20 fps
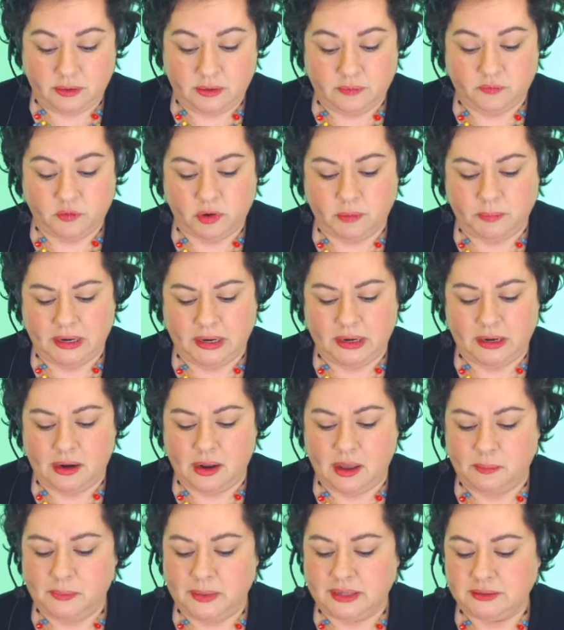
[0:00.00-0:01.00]
For a minute,
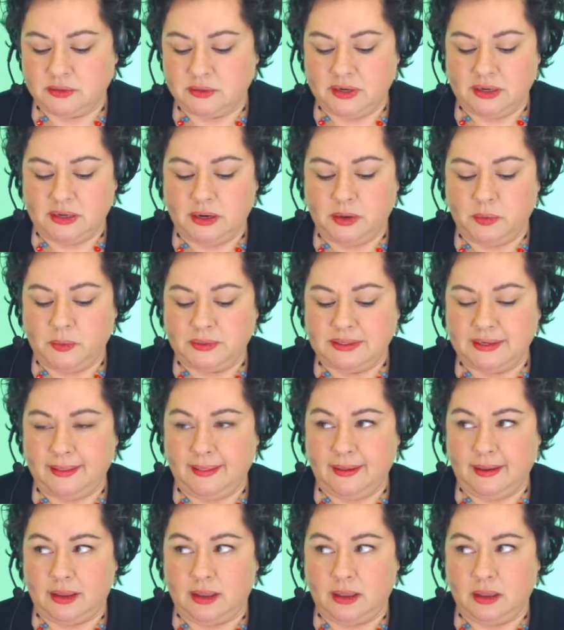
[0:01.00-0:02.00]
Almanzo didn't know what to
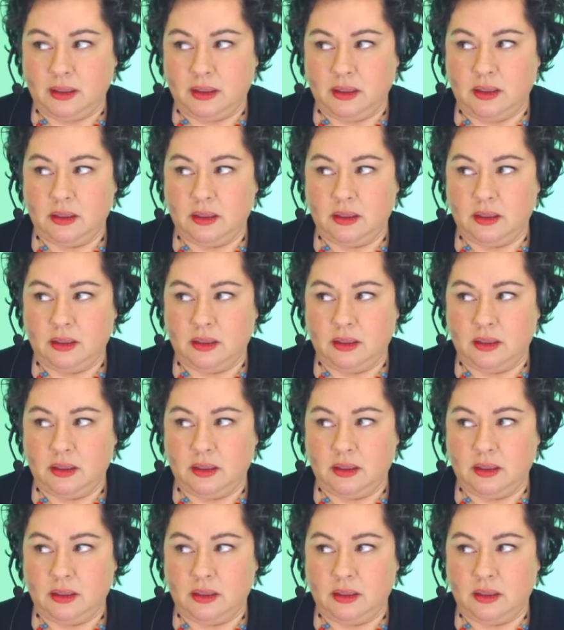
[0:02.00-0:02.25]
think.